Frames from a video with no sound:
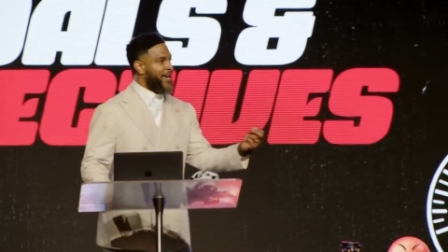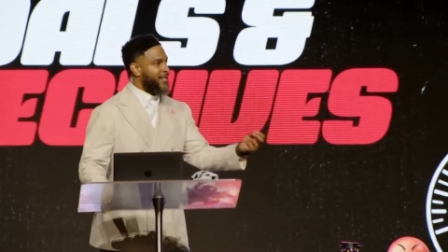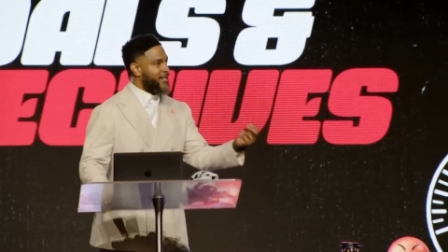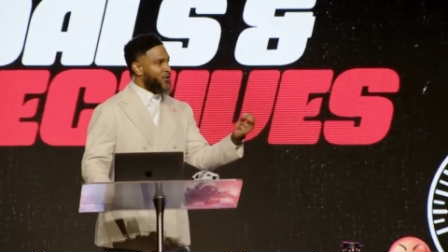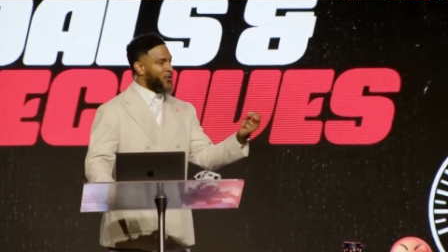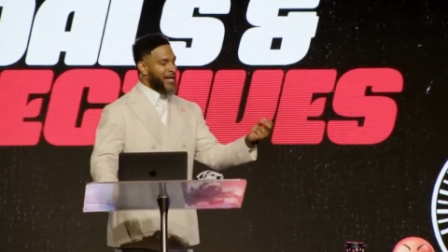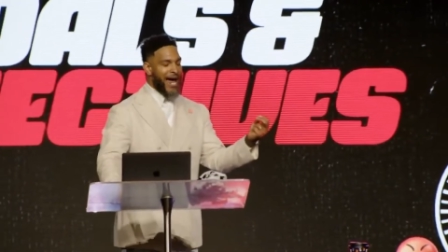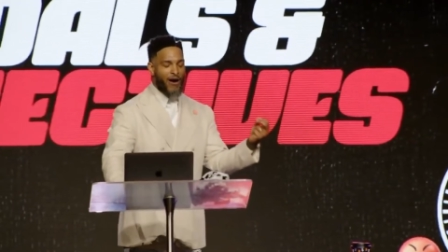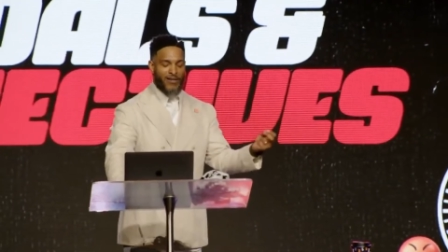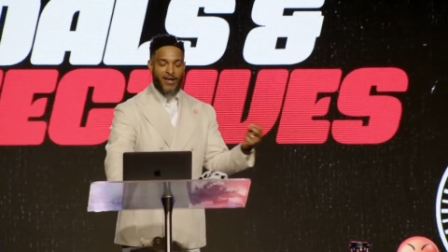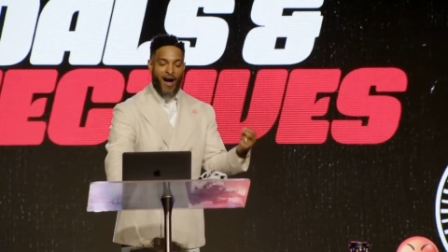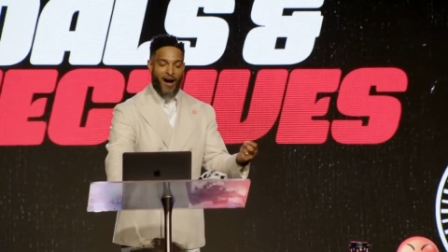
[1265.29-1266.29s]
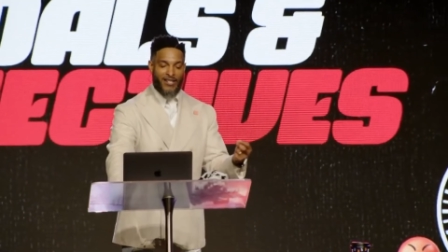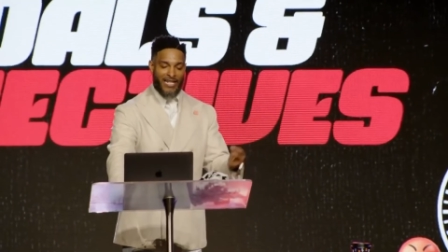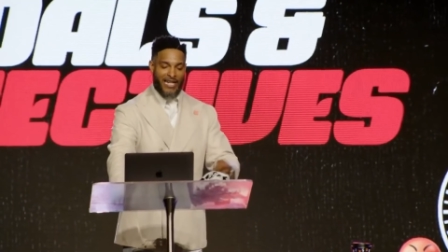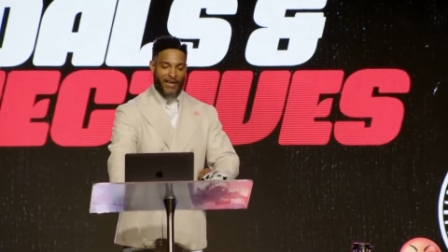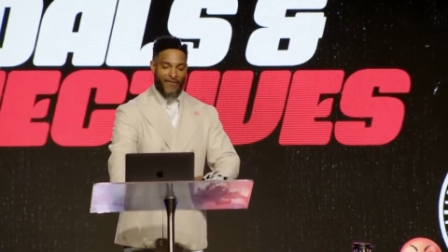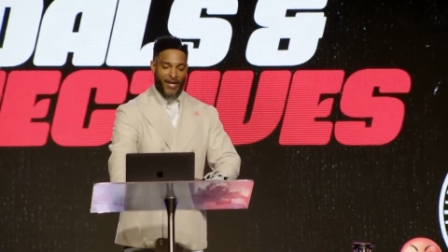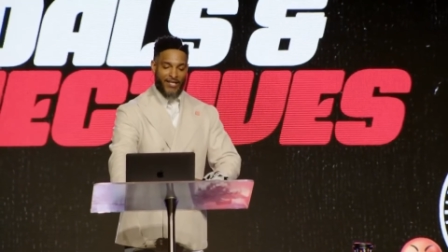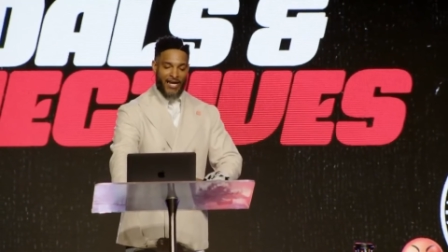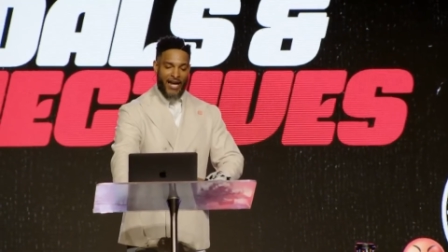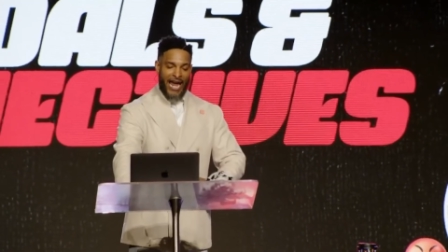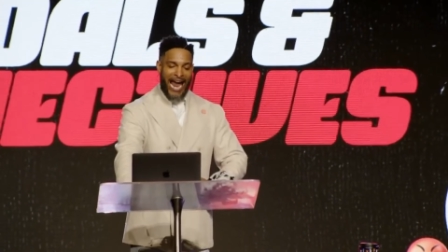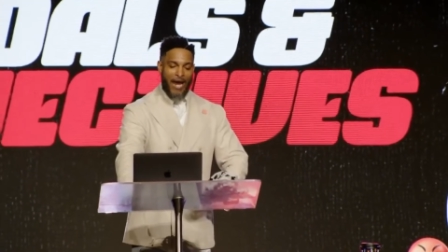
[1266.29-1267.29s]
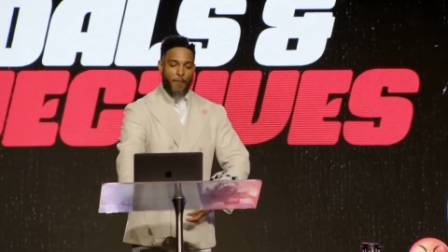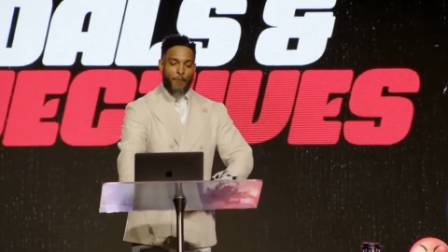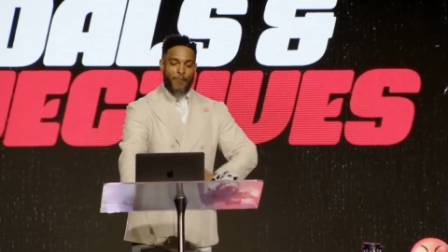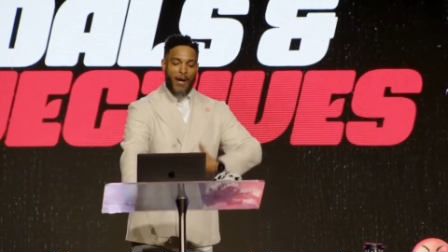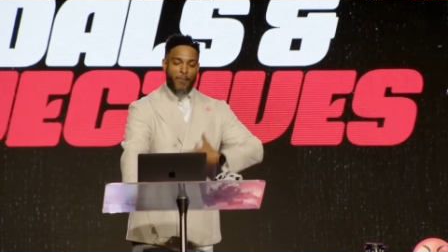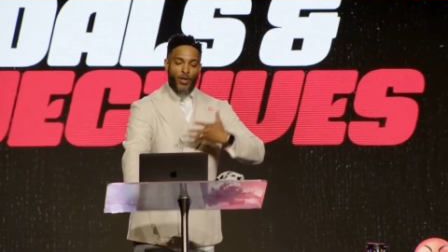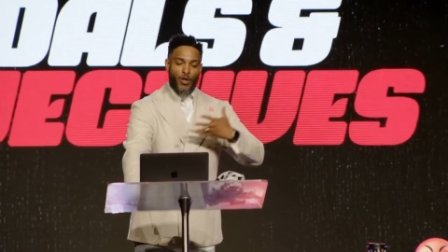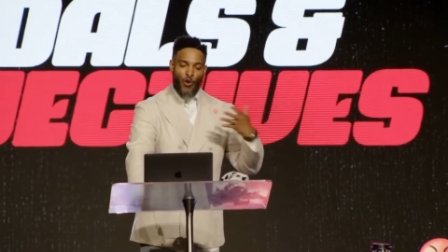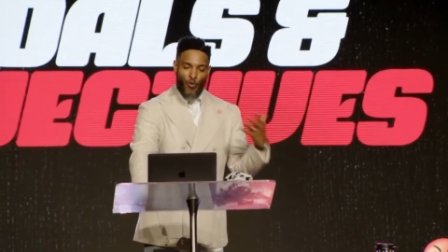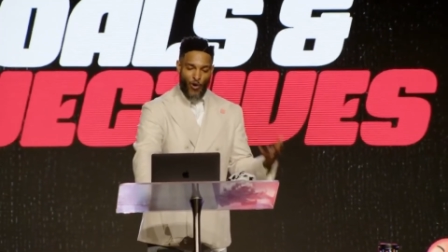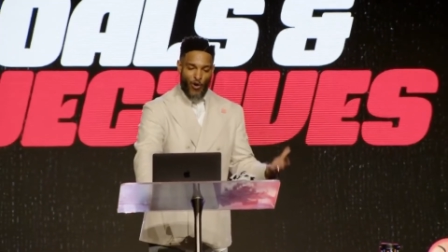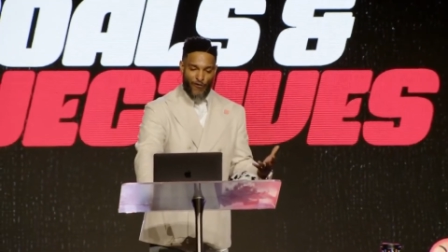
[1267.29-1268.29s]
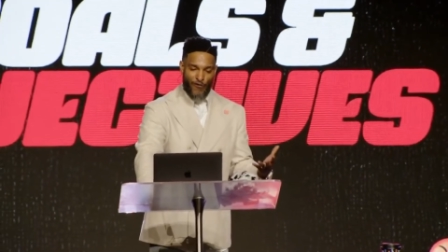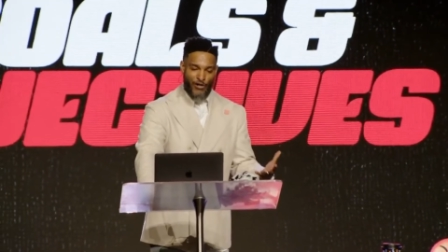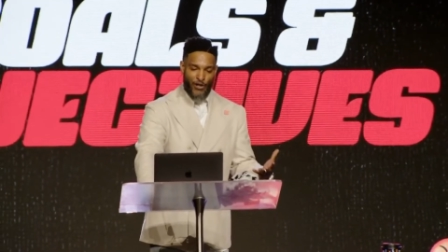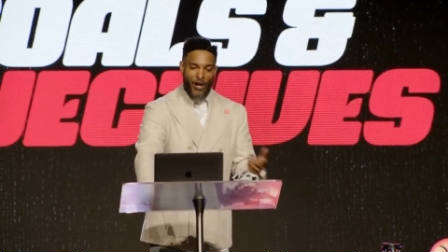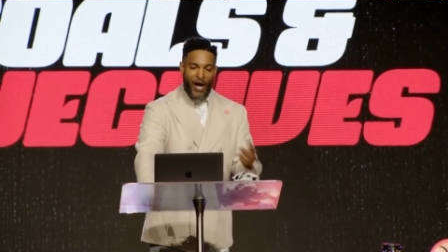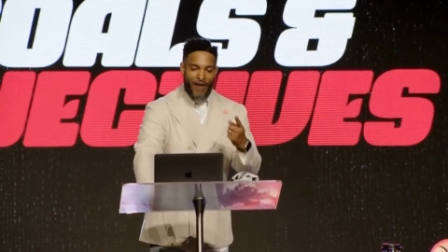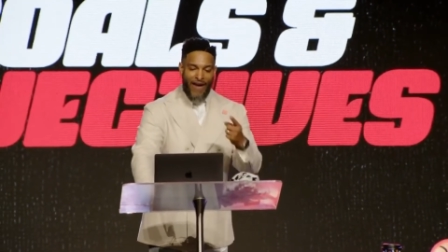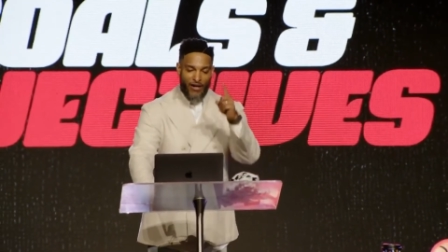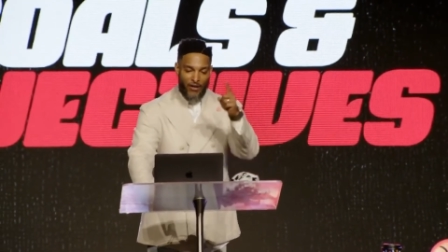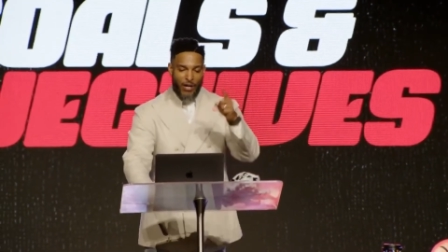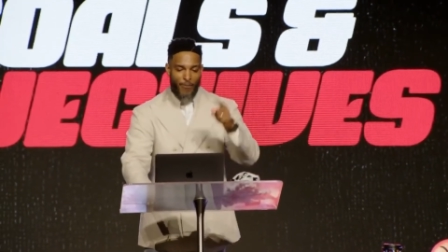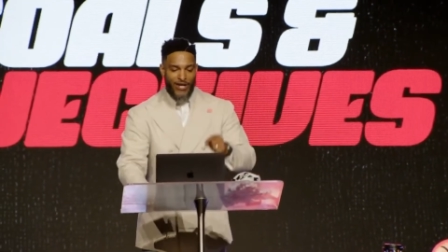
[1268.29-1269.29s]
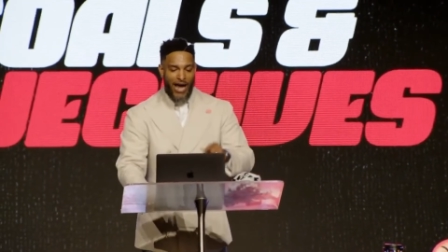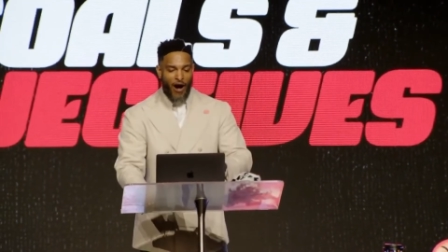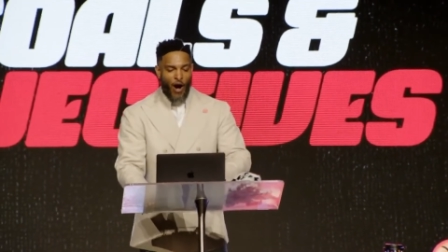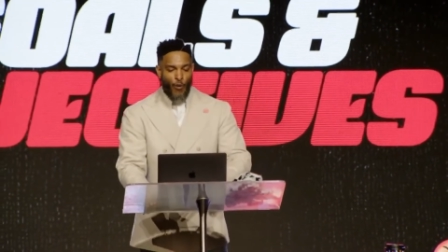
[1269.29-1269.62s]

is to allow God to give us a biblical worldview of anger. Come on, y'all.